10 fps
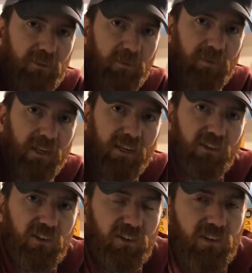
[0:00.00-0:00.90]
some
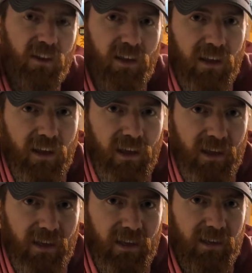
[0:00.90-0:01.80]
gauges,
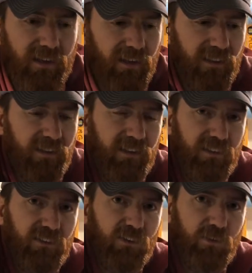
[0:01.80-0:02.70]
and
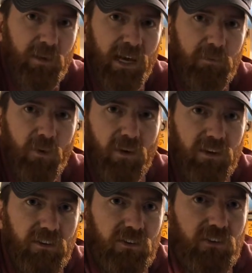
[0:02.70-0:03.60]
these two bad
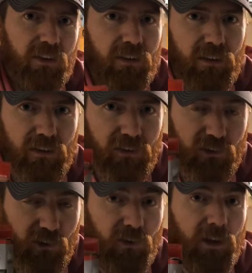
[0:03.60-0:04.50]
boys
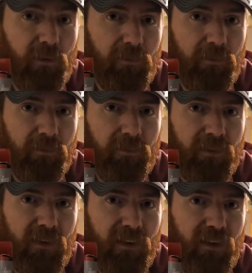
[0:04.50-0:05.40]
showed up.
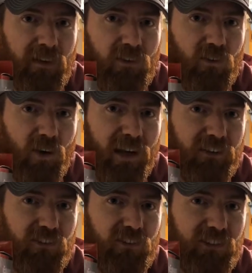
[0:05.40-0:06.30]
So
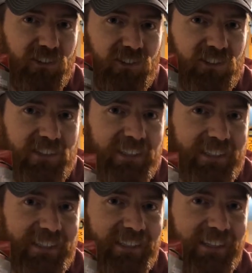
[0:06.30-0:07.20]
as you can
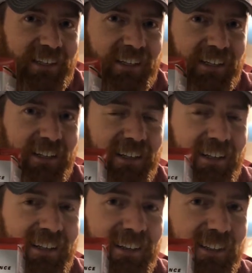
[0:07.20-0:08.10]
see,
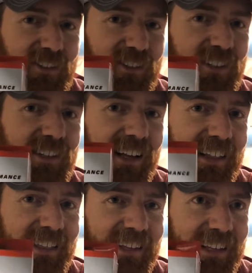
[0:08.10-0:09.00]
these look
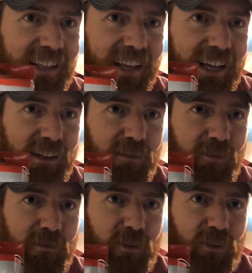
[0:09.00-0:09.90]
nothing like
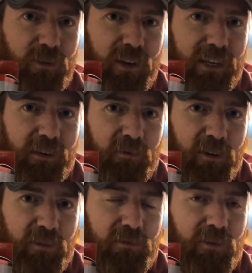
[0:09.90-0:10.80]
what Volkswagen
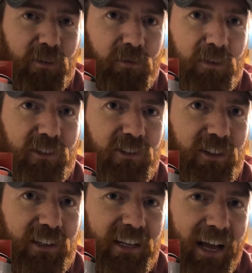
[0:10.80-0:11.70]
would have
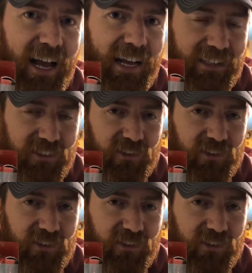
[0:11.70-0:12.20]
originally had.